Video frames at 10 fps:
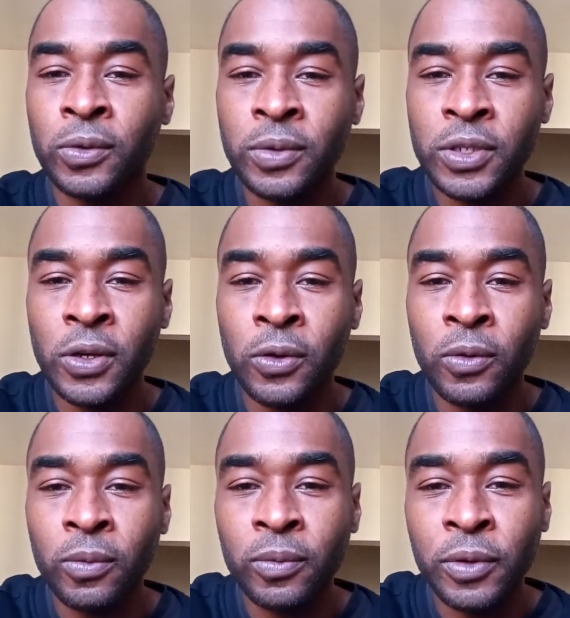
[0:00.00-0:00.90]

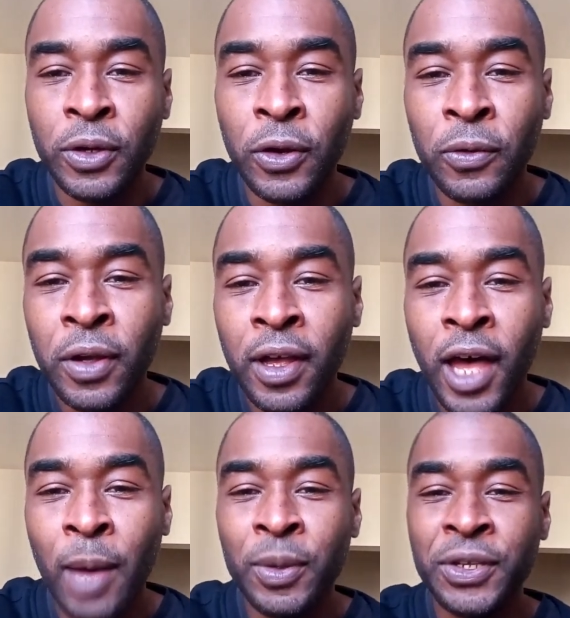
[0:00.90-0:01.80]
So, you know,
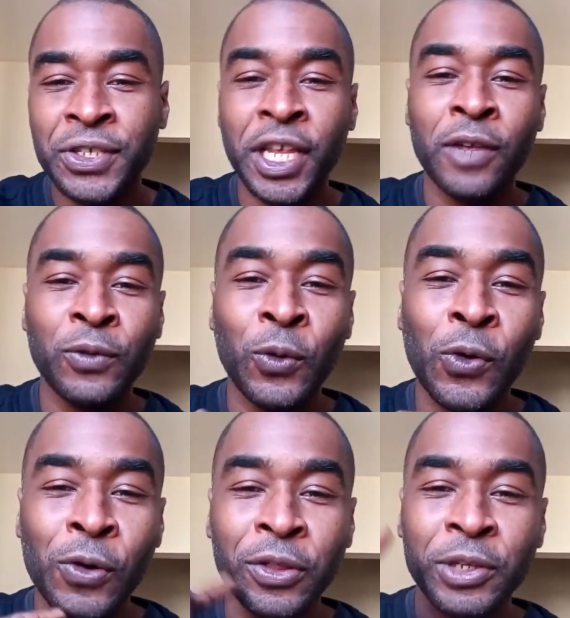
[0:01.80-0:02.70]
I'm gonna save you
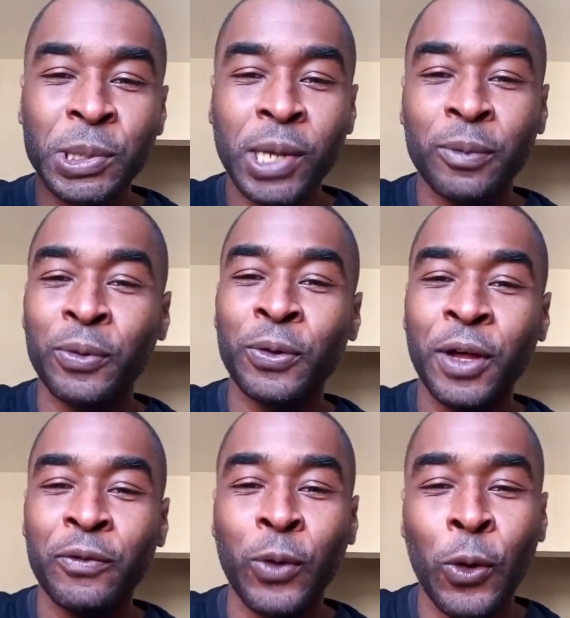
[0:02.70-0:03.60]
all the trouble
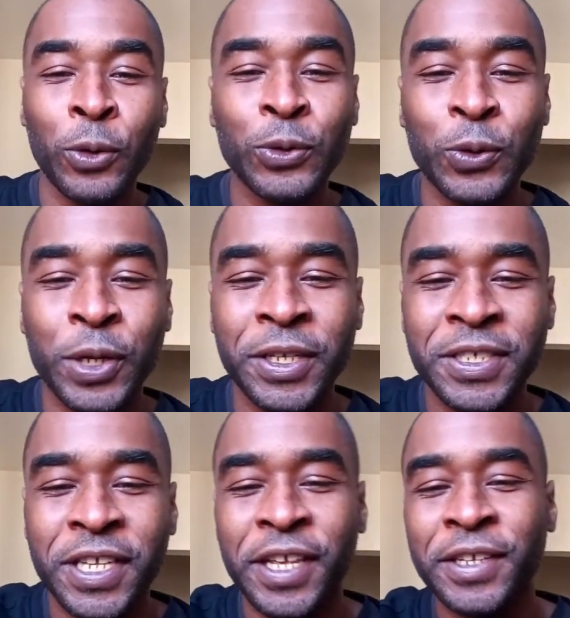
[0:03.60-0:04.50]
of going through these
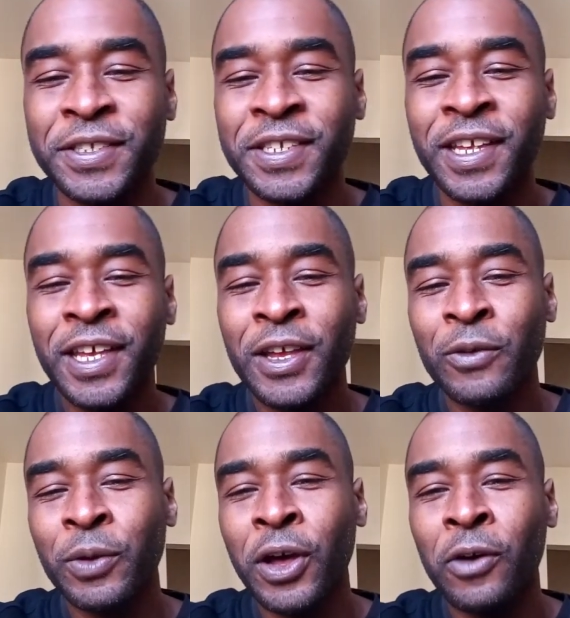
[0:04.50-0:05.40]
things.
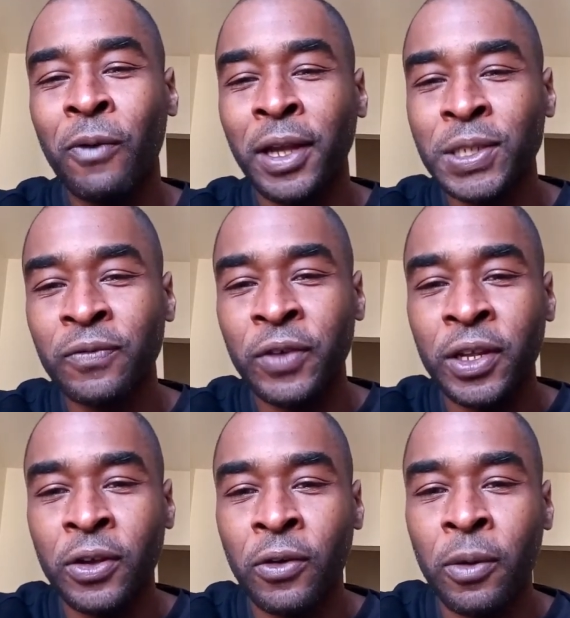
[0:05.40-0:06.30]
We're gonna watch a
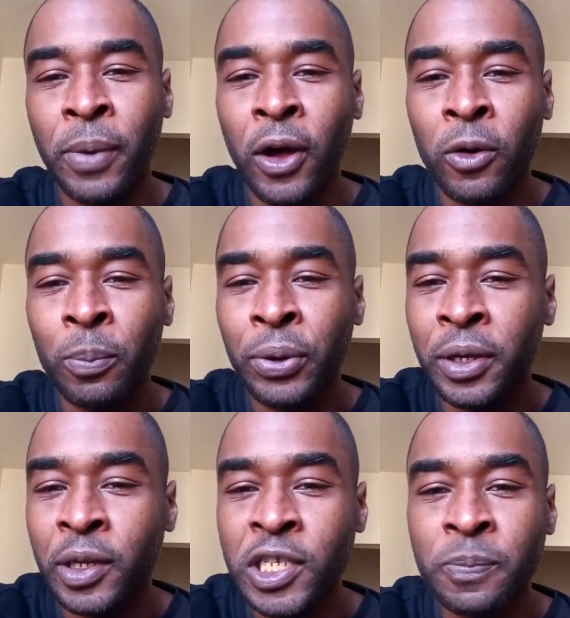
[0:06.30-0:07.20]
video about putting
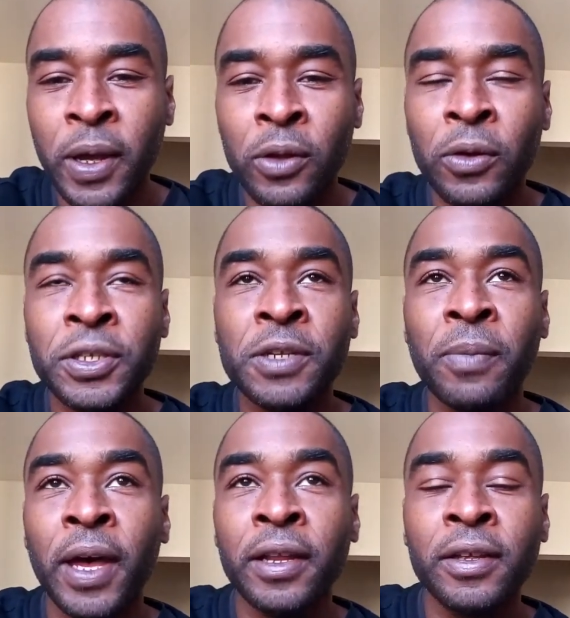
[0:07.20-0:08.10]
a spell on
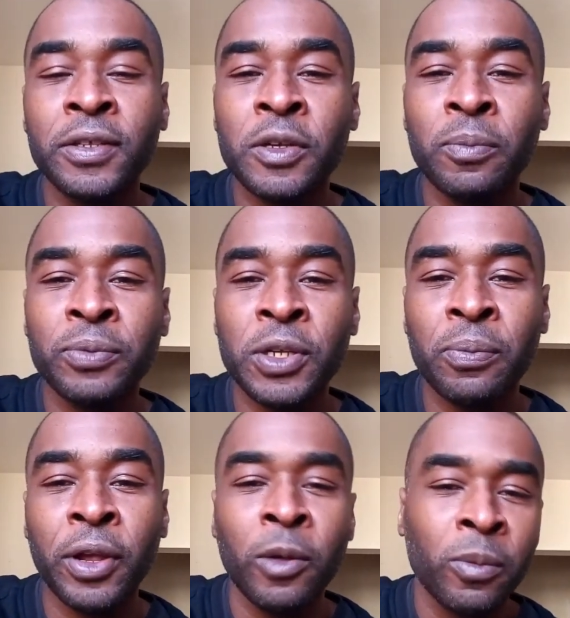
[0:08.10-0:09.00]
somebody to
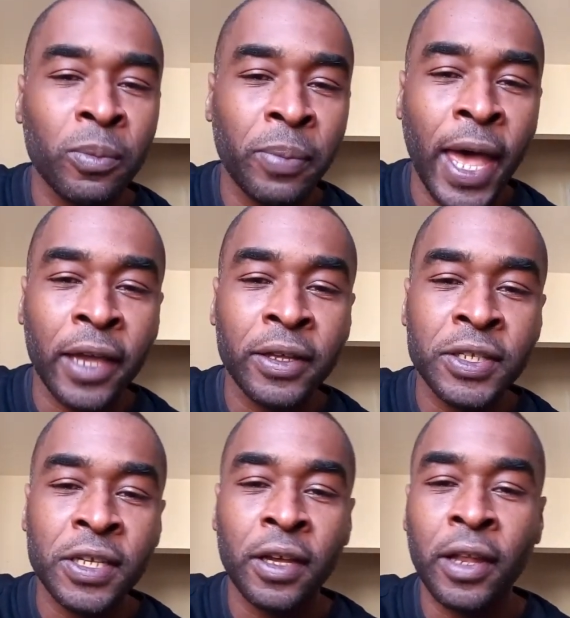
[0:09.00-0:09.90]
bring him back
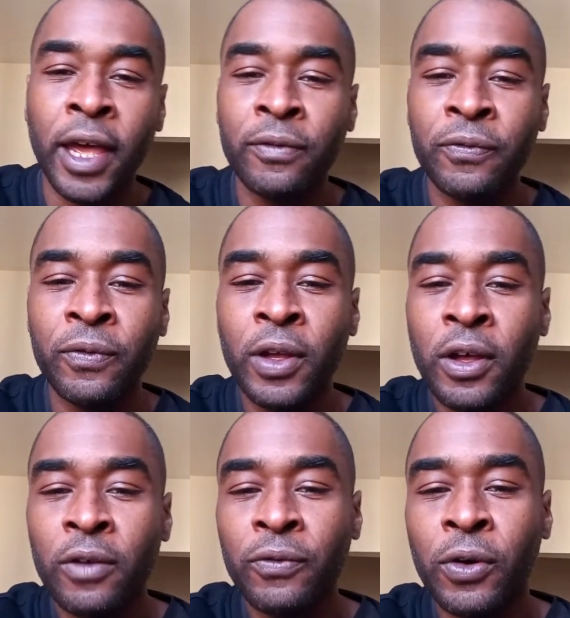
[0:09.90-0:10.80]
into your life
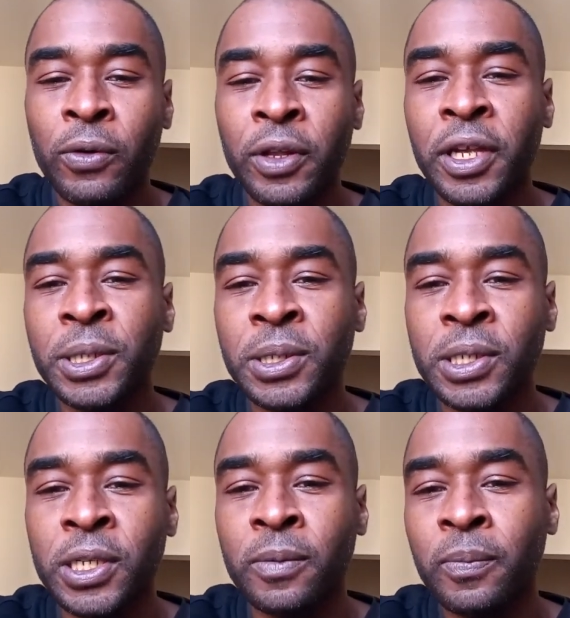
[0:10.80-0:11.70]
for a
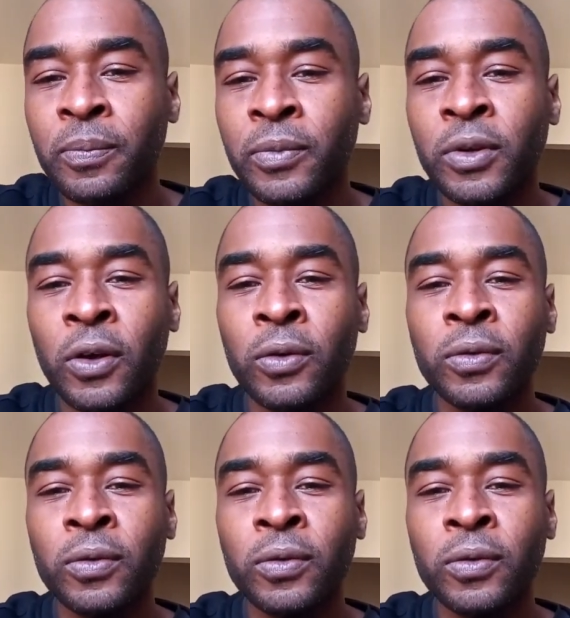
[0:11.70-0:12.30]
relationship, you know.